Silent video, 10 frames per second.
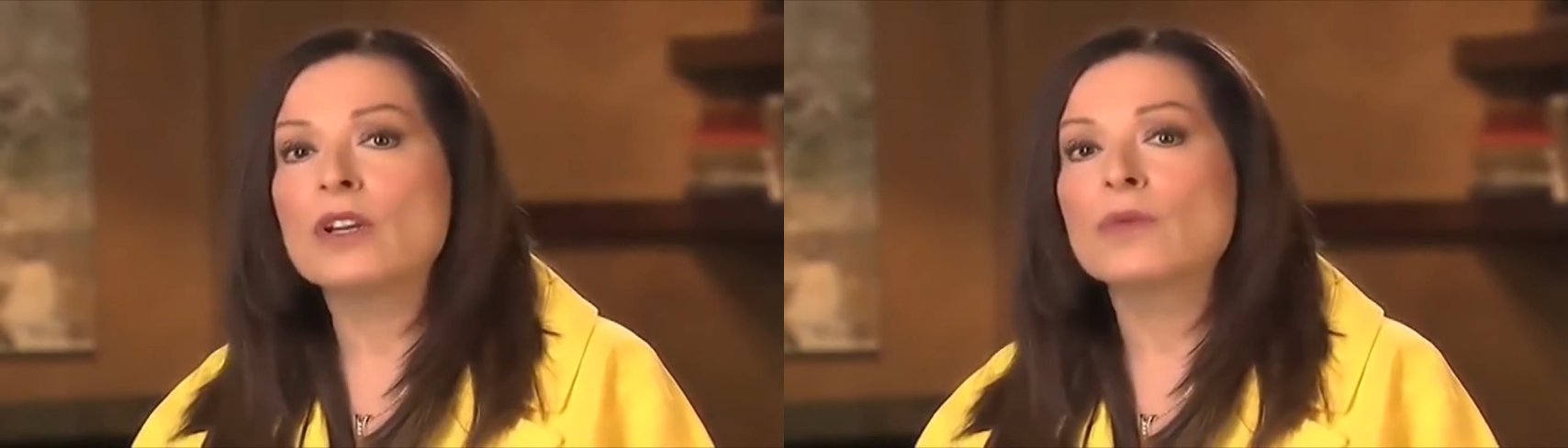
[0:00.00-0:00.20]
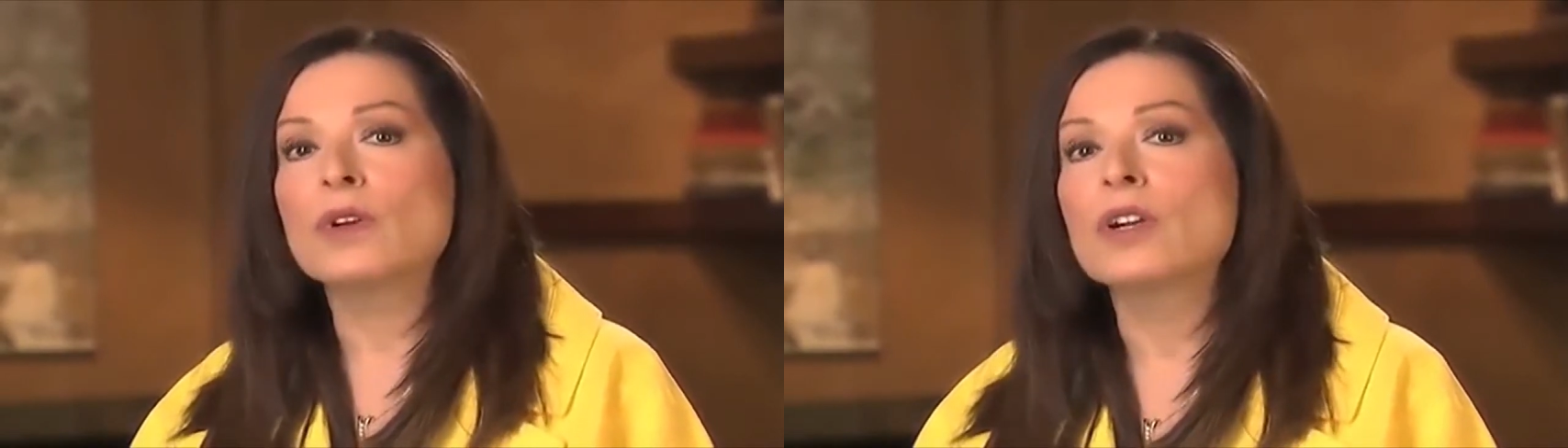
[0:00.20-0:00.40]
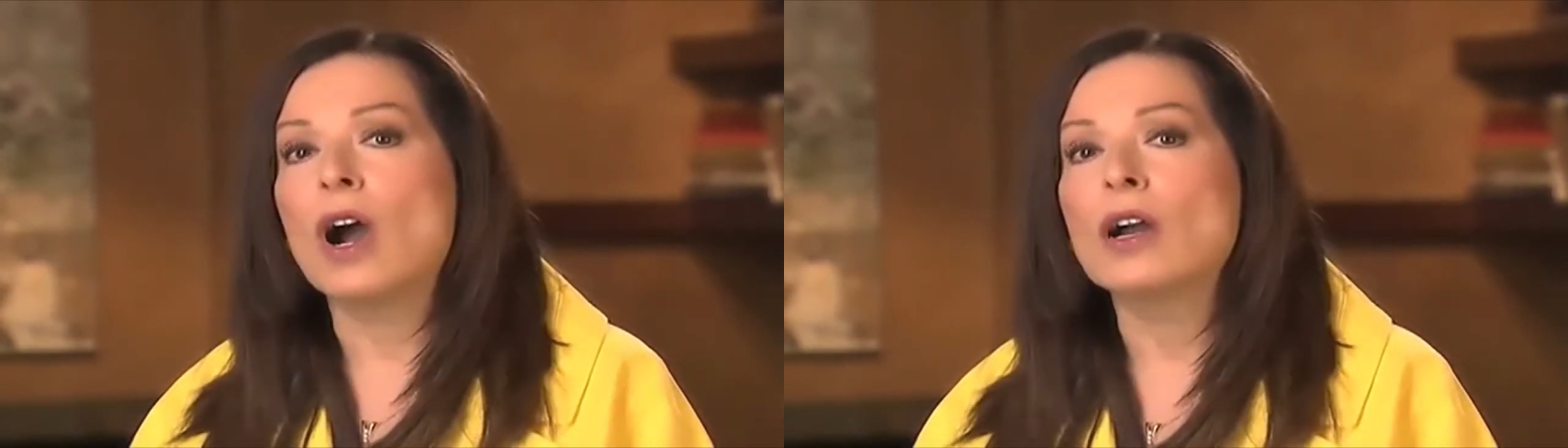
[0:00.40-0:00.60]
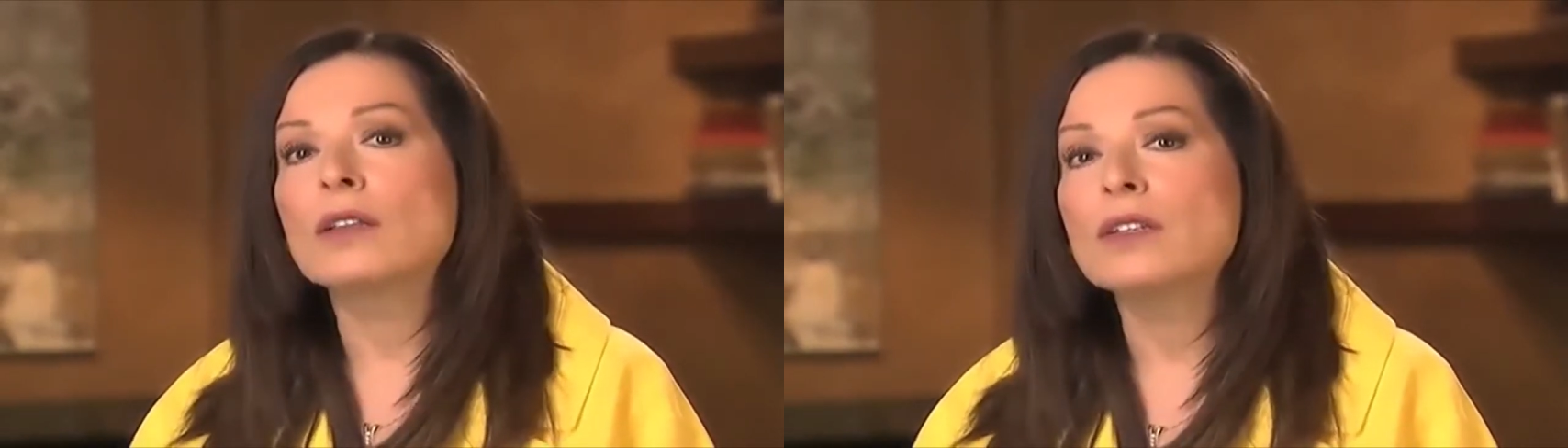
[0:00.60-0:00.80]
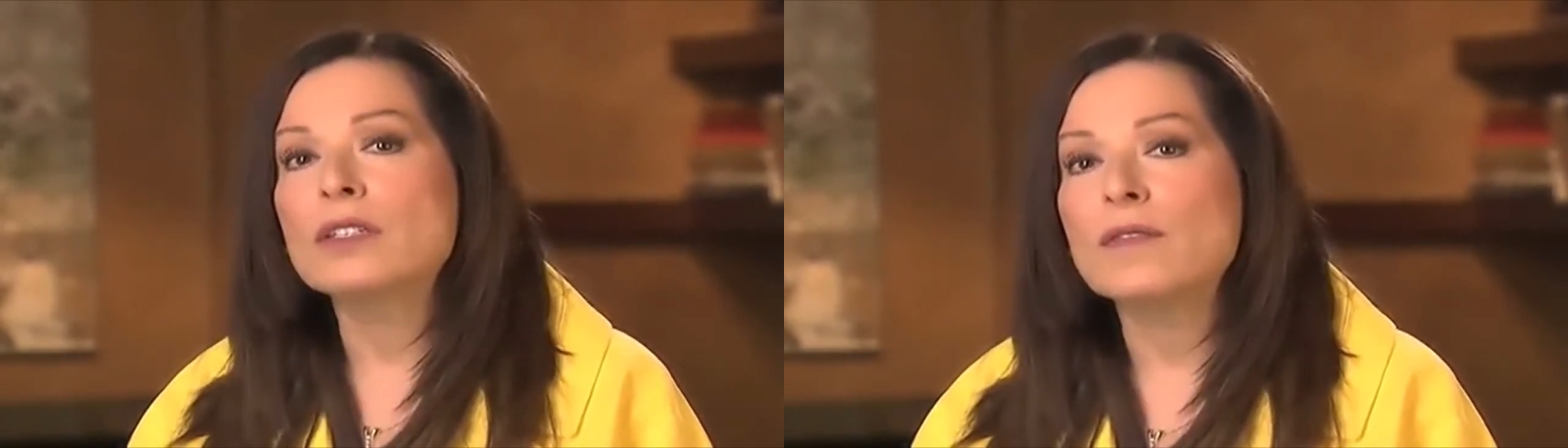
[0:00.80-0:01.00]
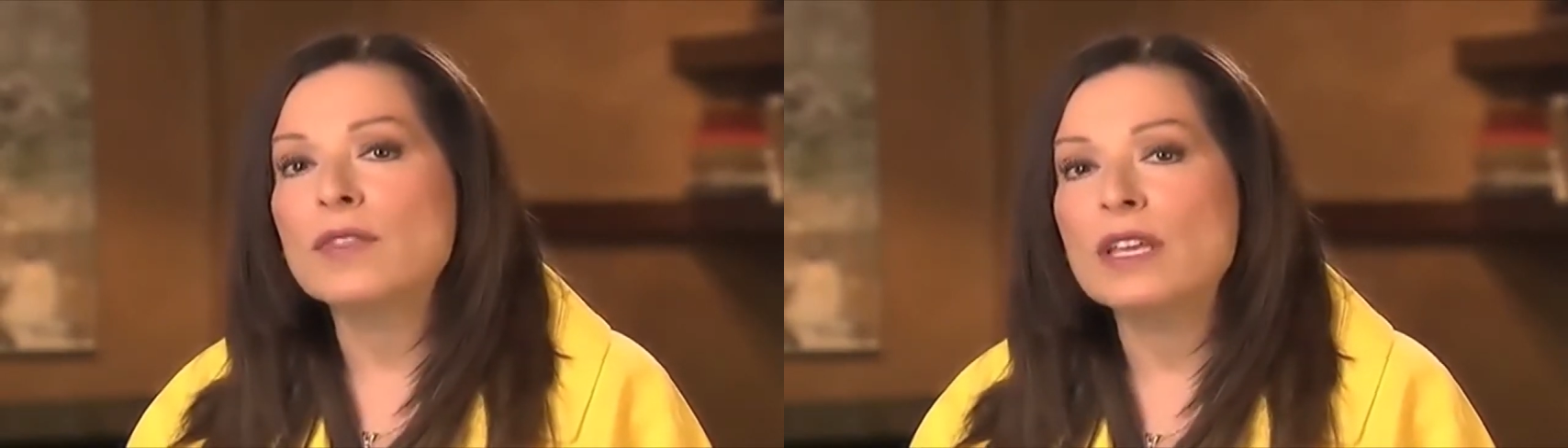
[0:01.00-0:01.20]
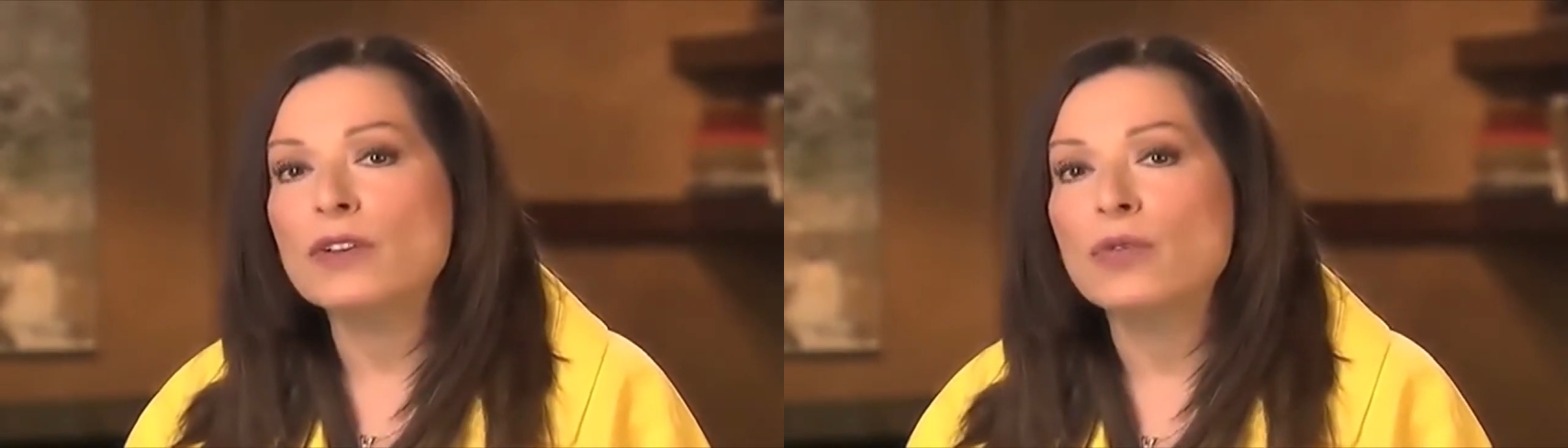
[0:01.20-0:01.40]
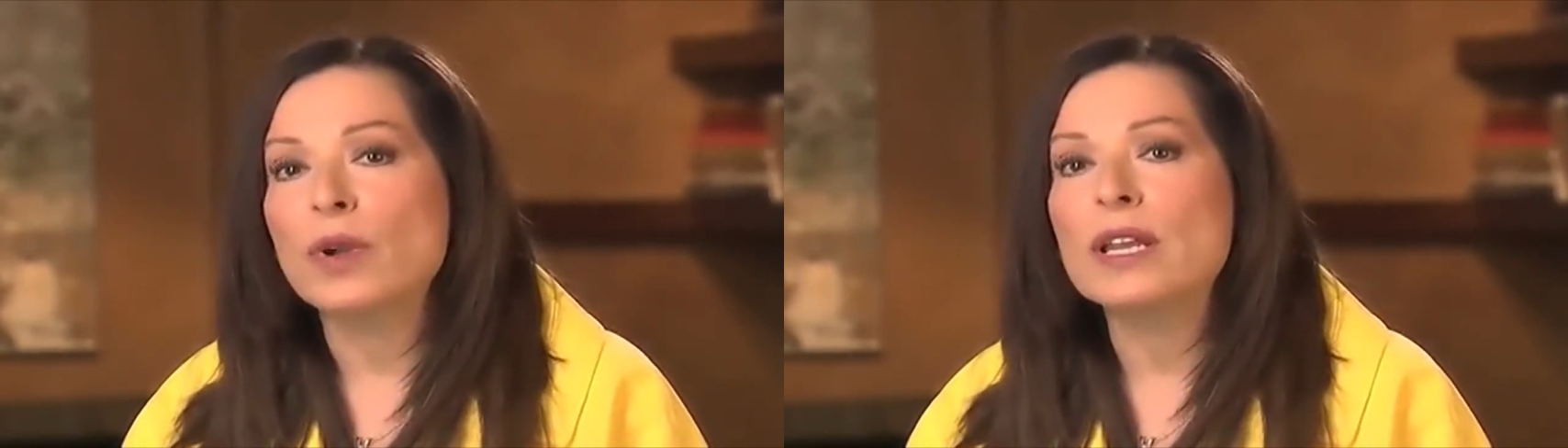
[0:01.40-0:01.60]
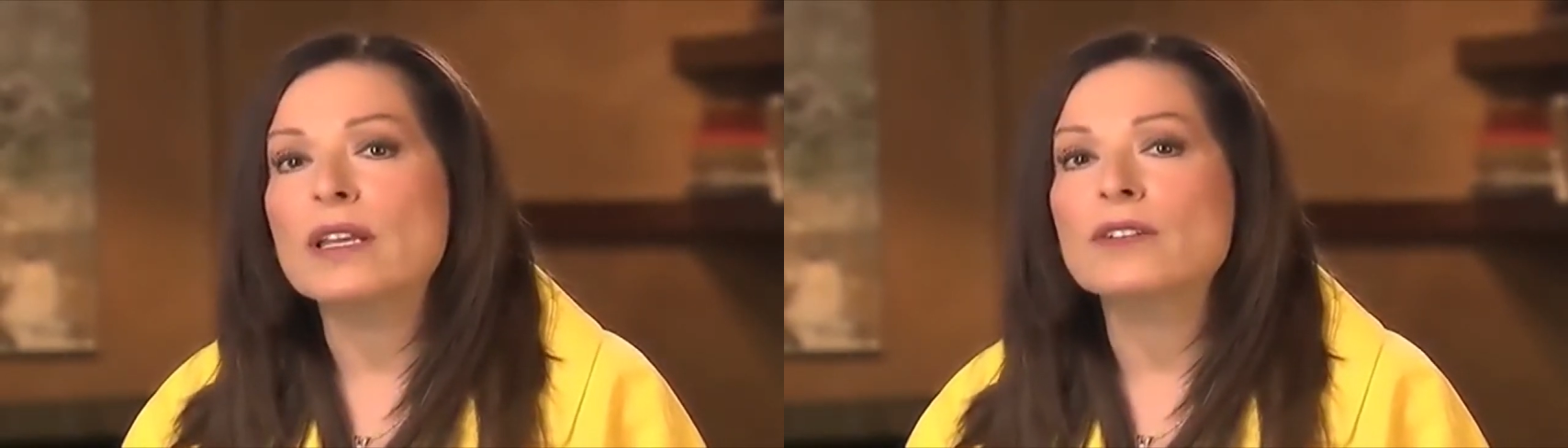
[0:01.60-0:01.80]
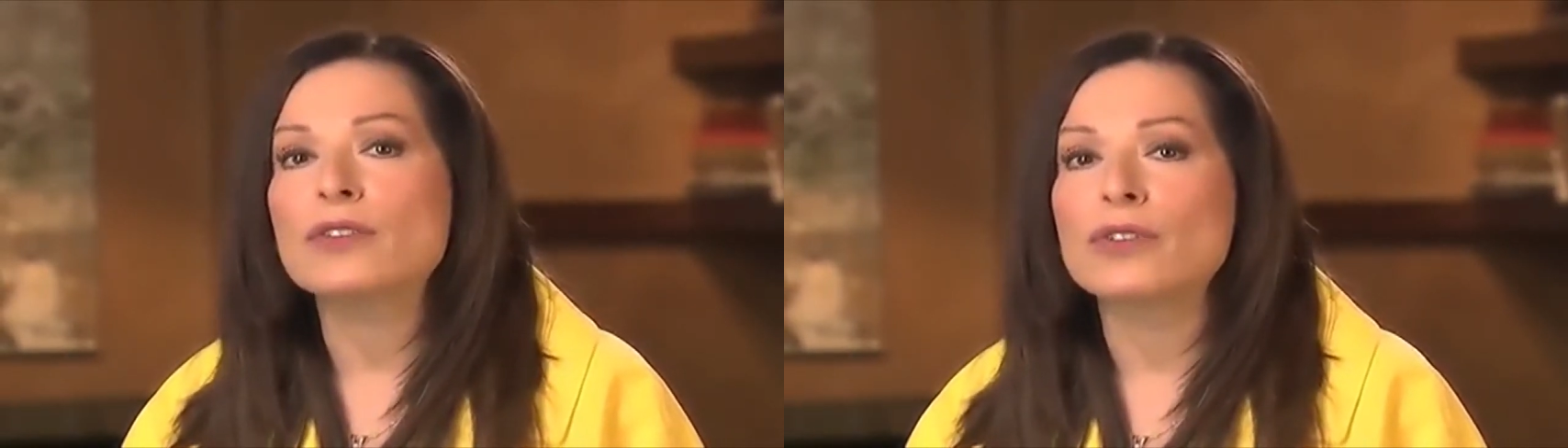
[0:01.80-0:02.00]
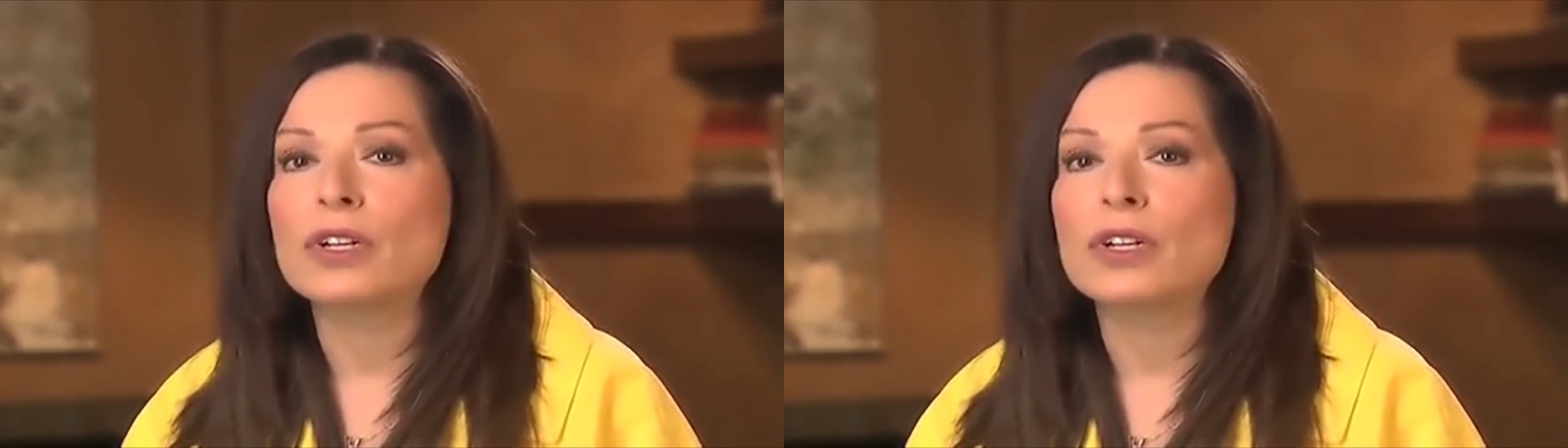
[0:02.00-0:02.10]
Regardless of the ingredients or